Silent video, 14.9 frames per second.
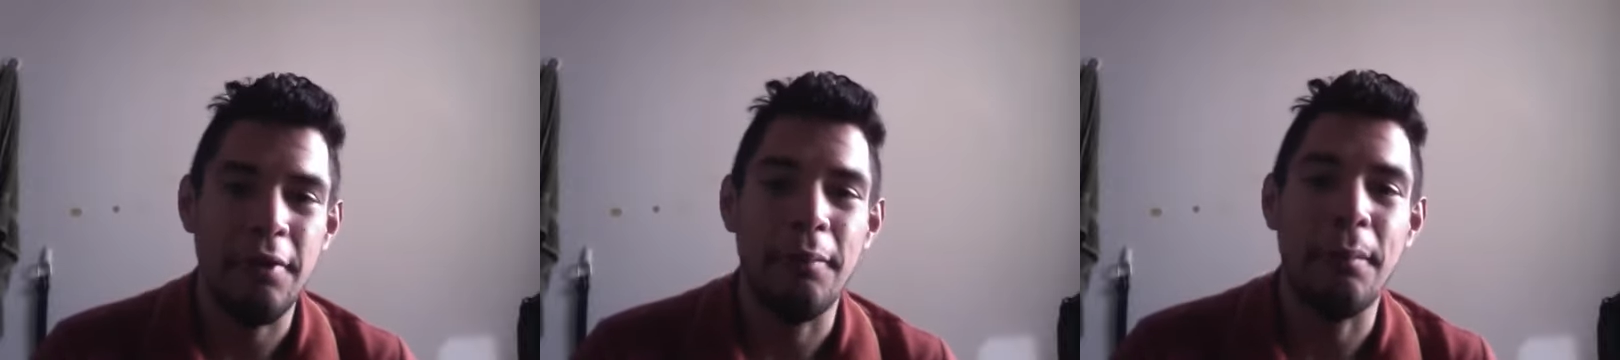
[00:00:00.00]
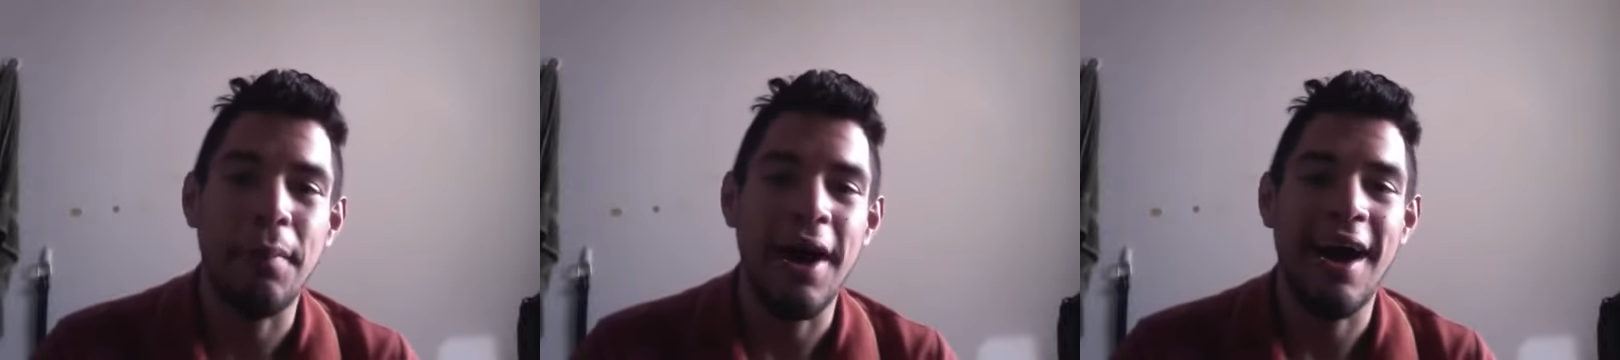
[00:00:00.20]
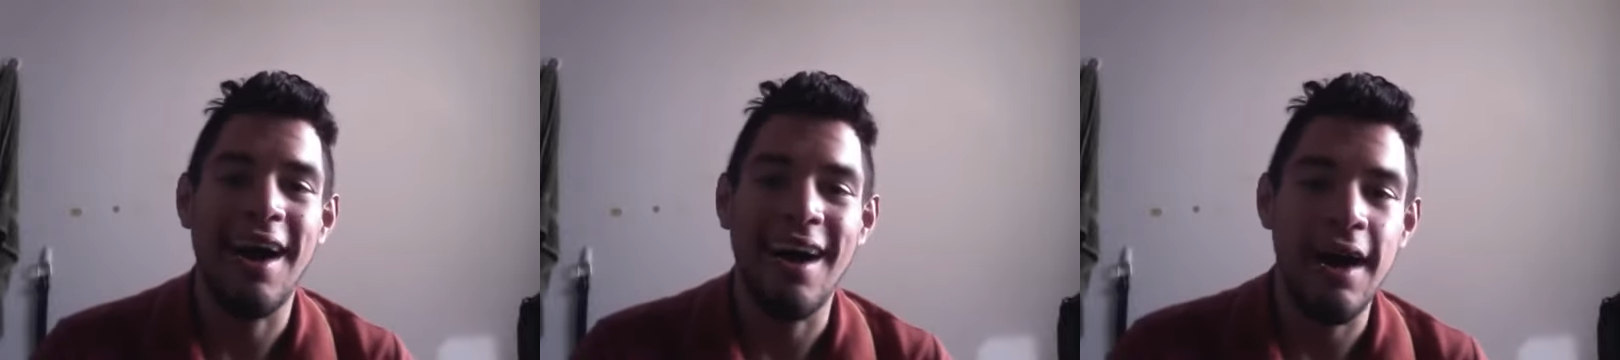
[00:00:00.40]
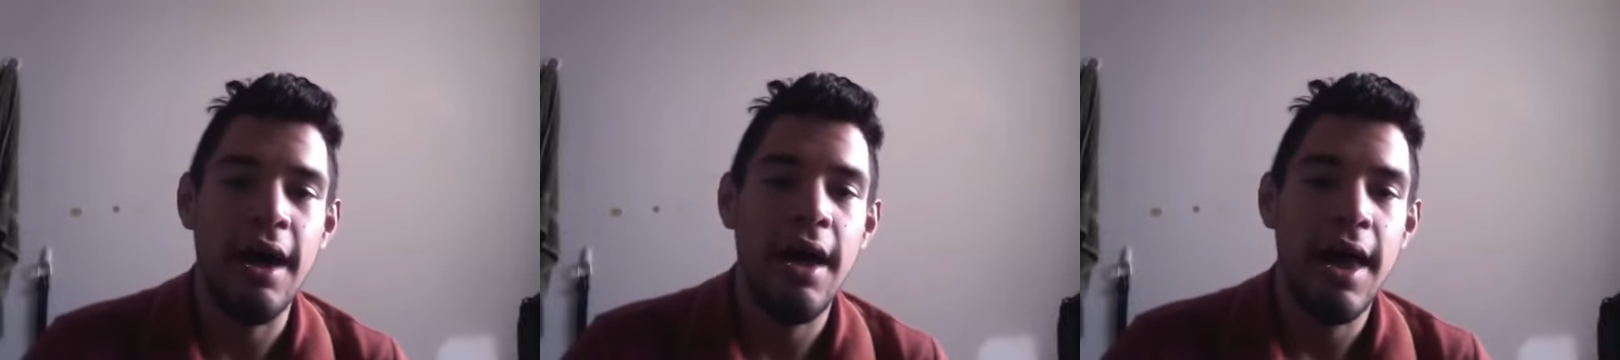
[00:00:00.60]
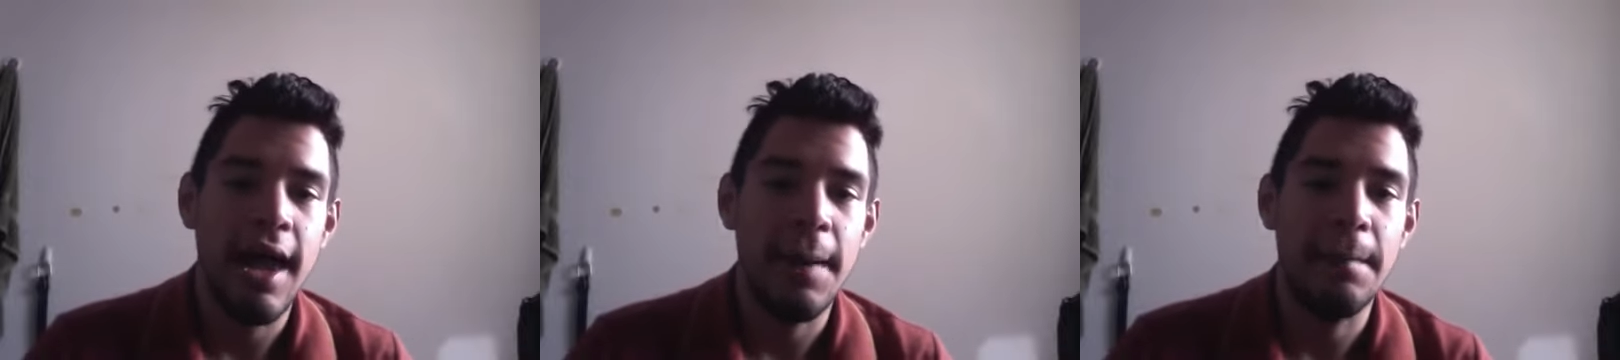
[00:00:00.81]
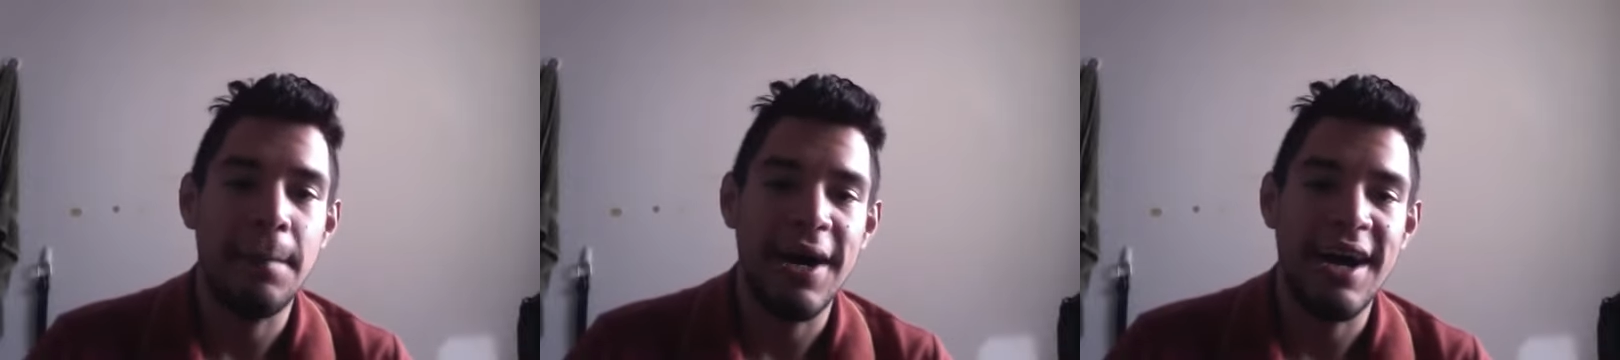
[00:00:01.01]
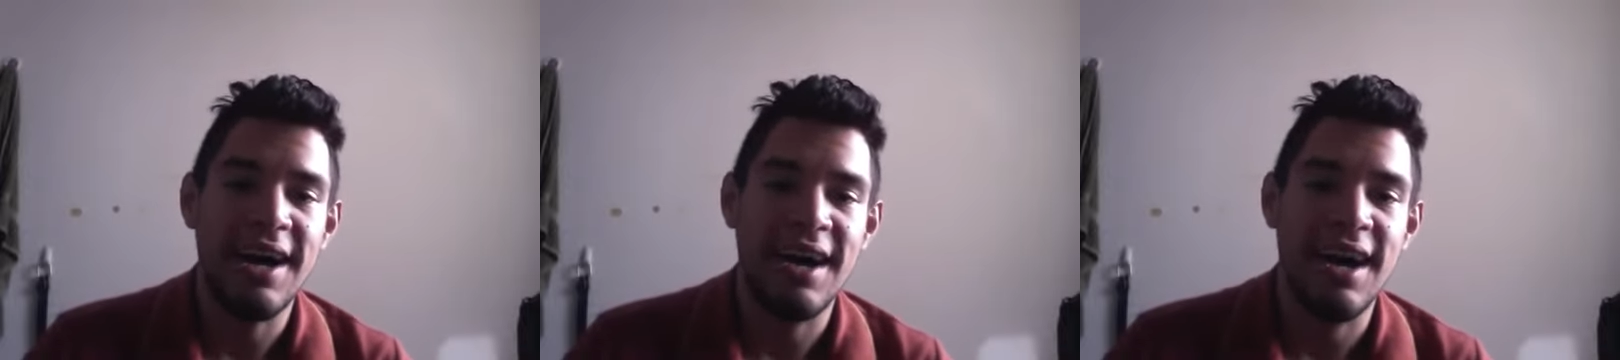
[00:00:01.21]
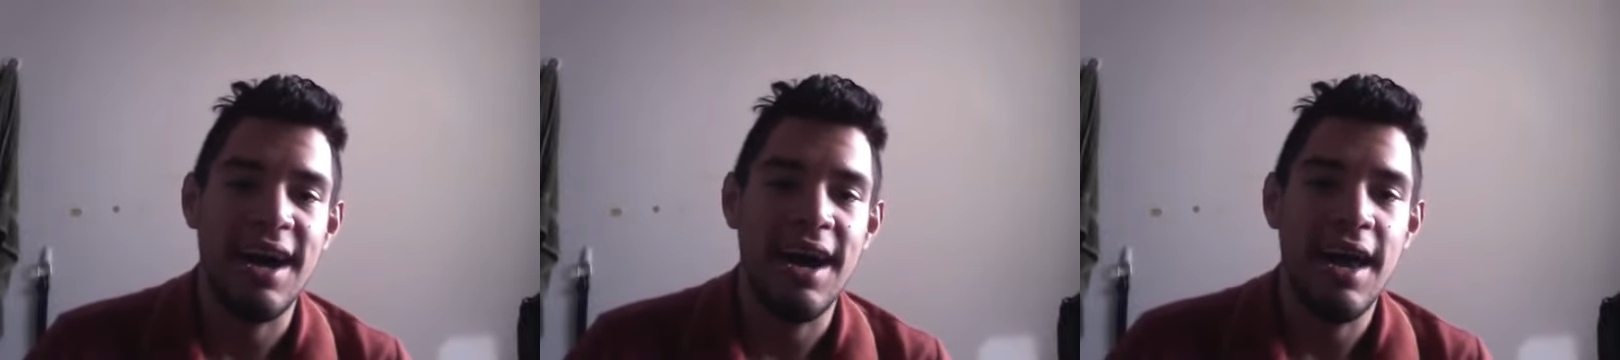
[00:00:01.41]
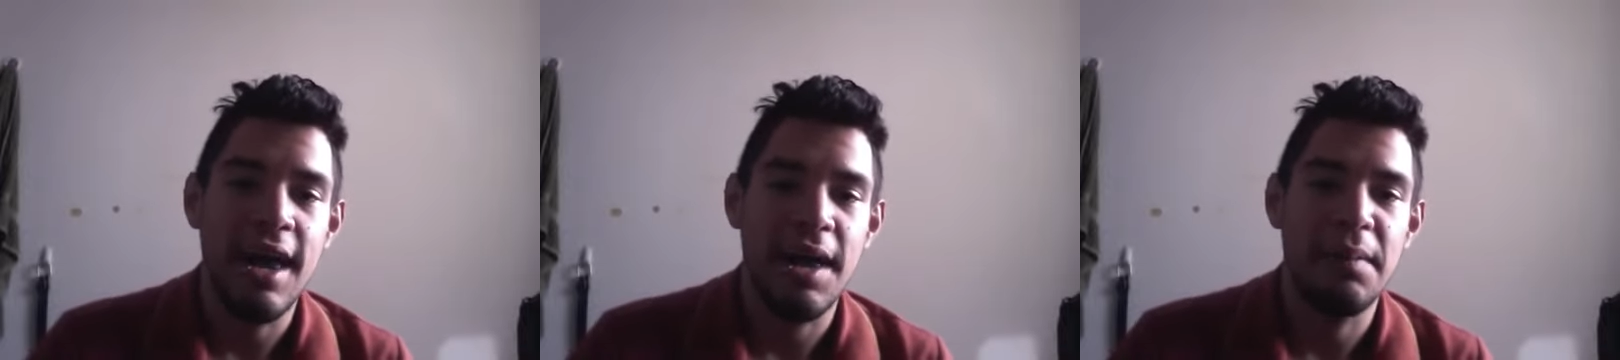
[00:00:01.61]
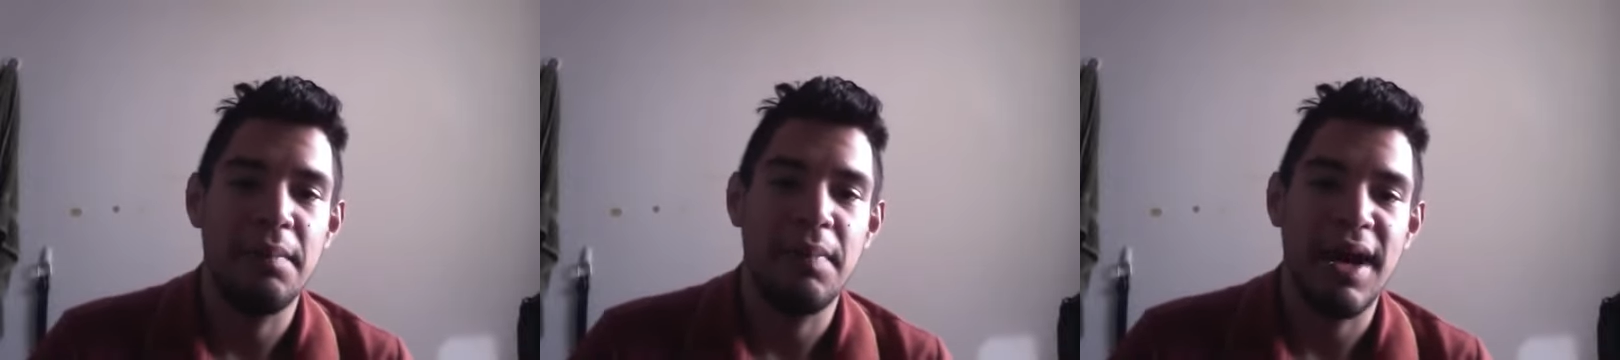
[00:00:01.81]
for example, ba,
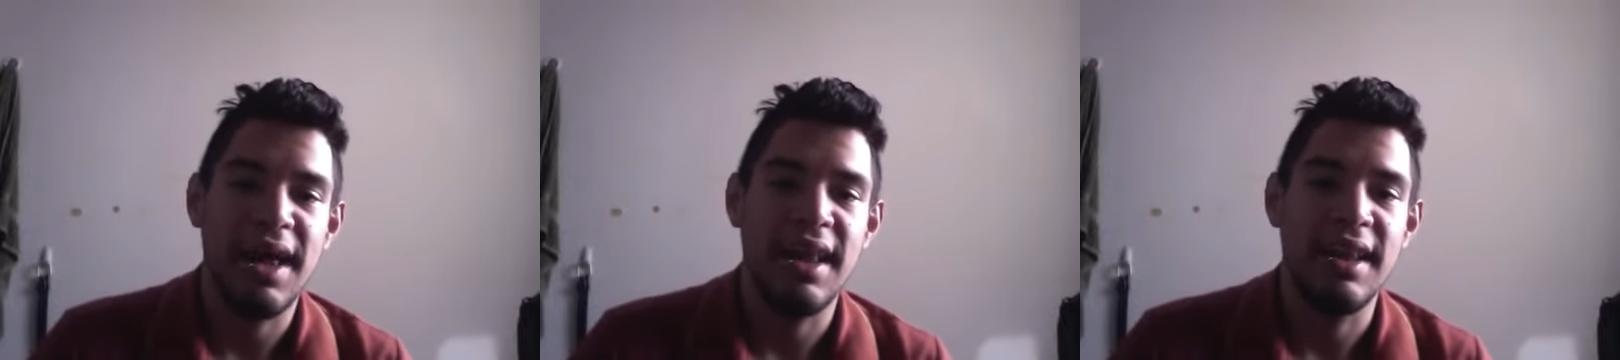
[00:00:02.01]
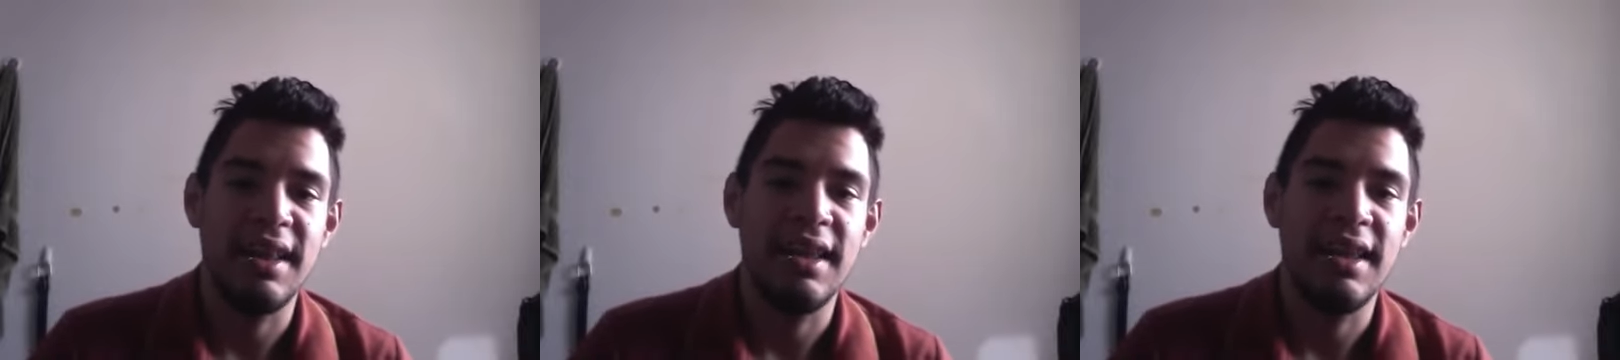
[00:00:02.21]
bang,